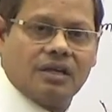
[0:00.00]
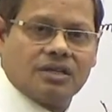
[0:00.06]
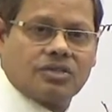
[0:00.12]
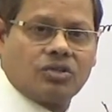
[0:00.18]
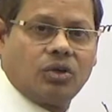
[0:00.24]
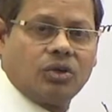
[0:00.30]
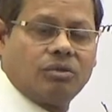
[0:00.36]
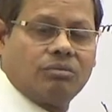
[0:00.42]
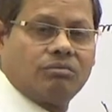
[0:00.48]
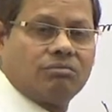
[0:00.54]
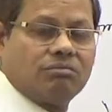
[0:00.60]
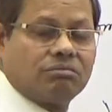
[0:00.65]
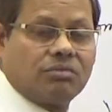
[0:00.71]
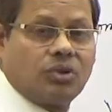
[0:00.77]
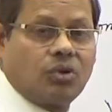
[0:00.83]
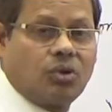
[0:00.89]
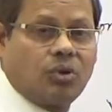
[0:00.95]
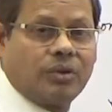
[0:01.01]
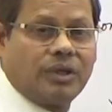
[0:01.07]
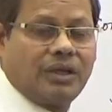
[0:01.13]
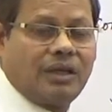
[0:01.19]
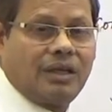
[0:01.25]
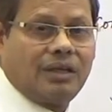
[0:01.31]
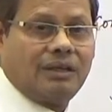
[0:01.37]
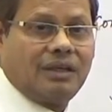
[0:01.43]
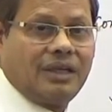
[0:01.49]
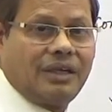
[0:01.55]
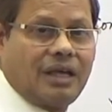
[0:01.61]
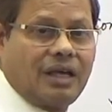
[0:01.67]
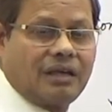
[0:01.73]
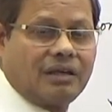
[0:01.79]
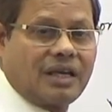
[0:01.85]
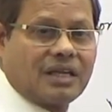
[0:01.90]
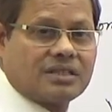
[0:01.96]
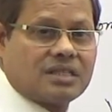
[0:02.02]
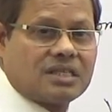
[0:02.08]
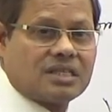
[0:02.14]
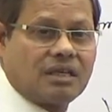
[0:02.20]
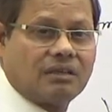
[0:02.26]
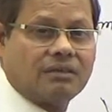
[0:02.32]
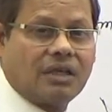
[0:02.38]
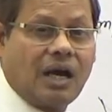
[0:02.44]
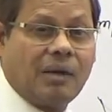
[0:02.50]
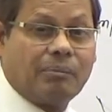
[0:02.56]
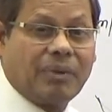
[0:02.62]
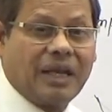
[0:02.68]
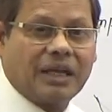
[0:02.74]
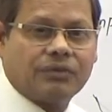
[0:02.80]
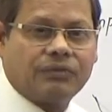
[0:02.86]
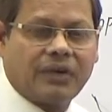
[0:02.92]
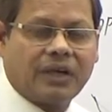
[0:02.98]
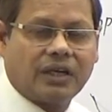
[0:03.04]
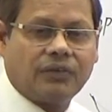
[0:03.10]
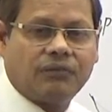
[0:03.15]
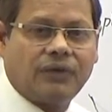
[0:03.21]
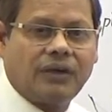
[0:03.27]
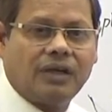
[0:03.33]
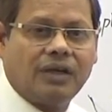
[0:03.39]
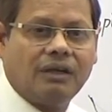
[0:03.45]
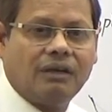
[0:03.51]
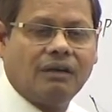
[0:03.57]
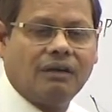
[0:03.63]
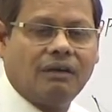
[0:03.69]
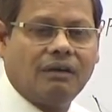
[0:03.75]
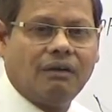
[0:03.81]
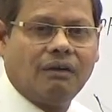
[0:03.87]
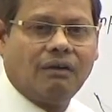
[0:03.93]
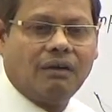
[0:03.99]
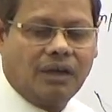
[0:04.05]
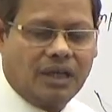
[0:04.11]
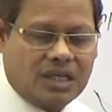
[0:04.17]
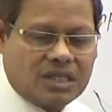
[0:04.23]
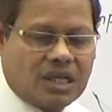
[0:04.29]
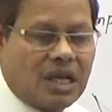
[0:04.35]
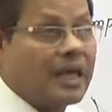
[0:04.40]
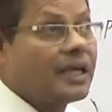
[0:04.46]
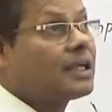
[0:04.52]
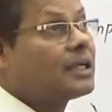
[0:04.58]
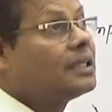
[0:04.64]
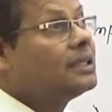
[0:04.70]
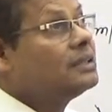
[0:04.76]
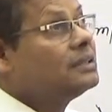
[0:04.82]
So you know, in indirect taxes, applying for refund is like